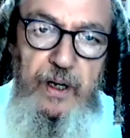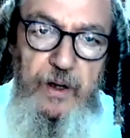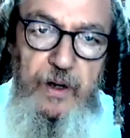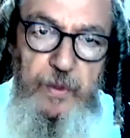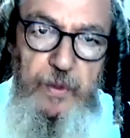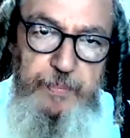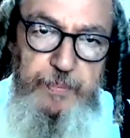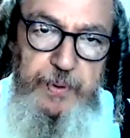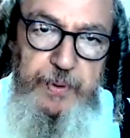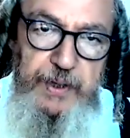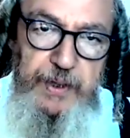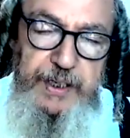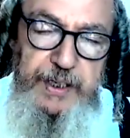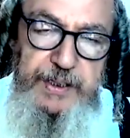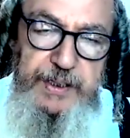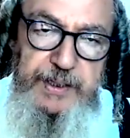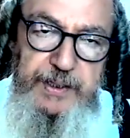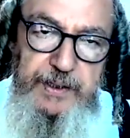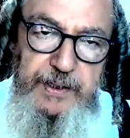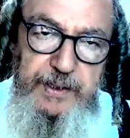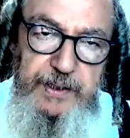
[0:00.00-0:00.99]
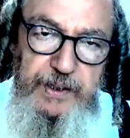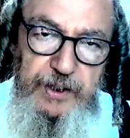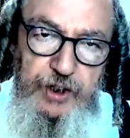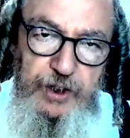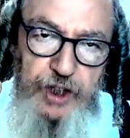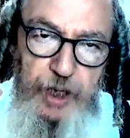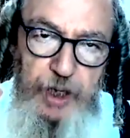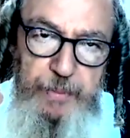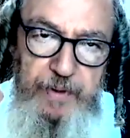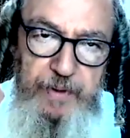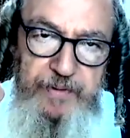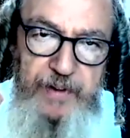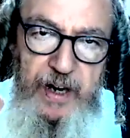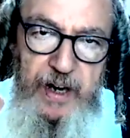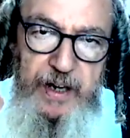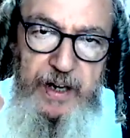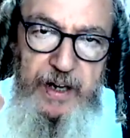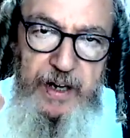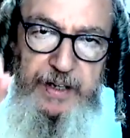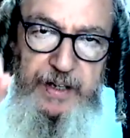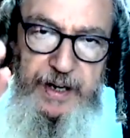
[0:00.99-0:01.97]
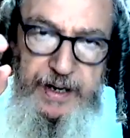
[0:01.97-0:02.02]
completes Shem
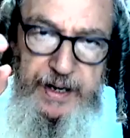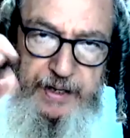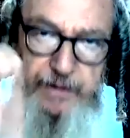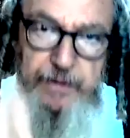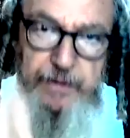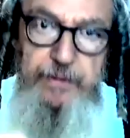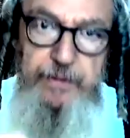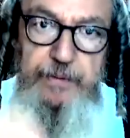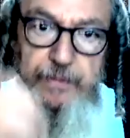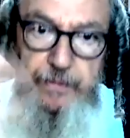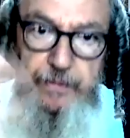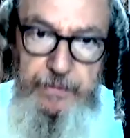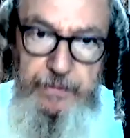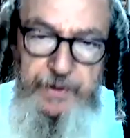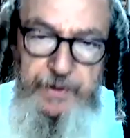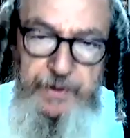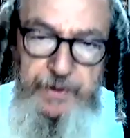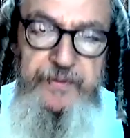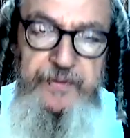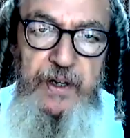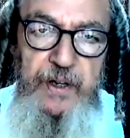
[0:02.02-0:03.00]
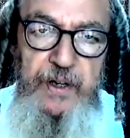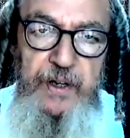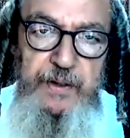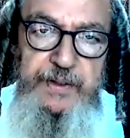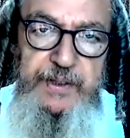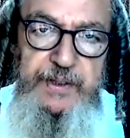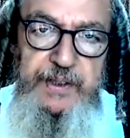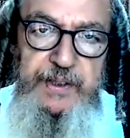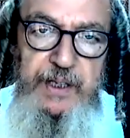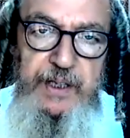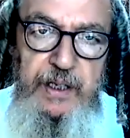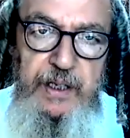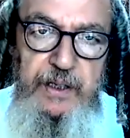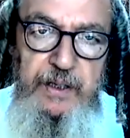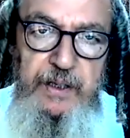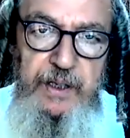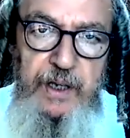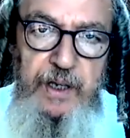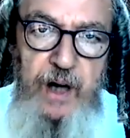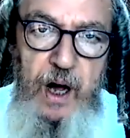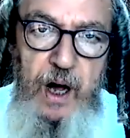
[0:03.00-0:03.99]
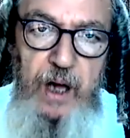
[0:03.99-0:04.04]
Havaya and reveals the,
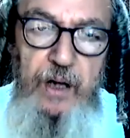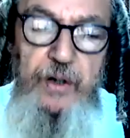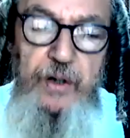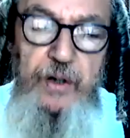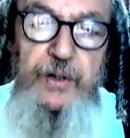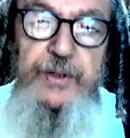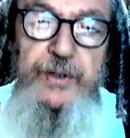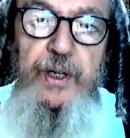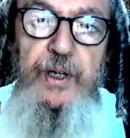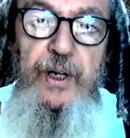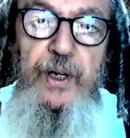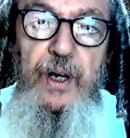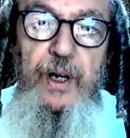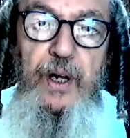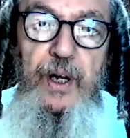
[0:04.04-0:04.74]
the colors